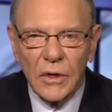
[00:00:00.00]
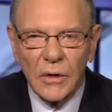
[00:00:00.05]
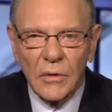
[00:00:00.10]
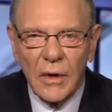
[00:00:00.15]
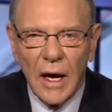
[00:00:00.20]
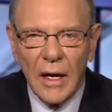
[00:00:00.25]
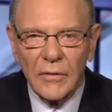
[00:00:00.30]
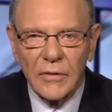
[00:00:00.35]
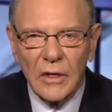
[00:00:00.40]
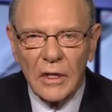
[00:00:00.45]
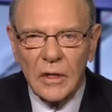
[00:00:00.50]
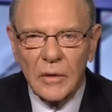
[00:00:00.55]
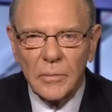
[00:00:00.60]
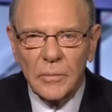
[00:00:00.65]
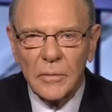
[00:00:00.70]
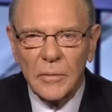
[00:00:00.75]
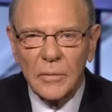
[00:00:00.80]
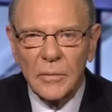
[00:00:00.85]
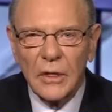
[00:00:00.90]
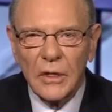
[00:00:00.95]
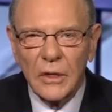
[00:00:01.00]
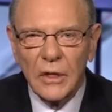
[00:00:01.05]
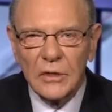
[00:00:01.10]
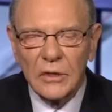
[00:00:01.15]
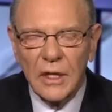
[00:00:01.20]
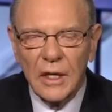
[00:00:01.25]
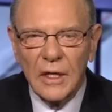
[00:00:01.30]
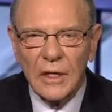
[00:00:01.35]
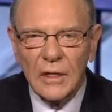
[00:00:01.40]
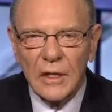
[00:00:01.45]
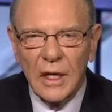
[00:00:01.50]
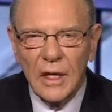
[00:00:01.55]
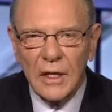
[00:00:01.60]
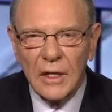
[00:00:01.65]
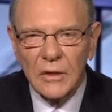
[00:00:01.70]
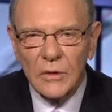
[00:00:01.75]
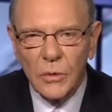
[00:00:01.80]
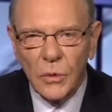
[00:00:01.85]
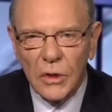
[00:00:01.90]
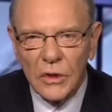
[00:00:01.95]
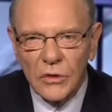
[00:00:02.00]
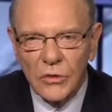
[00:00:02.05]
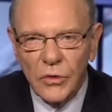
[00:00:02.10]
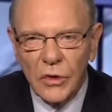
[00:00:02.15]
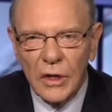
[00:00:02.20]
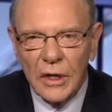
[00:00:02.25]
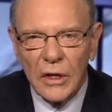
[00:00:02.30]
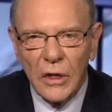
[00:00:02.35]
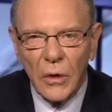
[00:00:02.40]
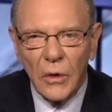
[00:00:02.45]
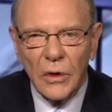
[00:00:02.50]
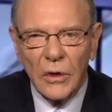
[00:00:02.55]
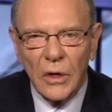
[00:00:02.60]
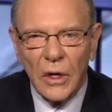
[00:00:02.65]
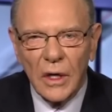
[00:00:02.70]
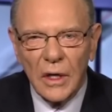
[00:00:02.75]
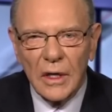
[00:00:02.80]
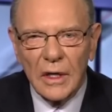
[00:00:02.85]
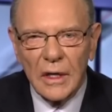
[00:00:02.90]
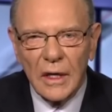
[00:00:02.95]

gravity because here's what's really going on in the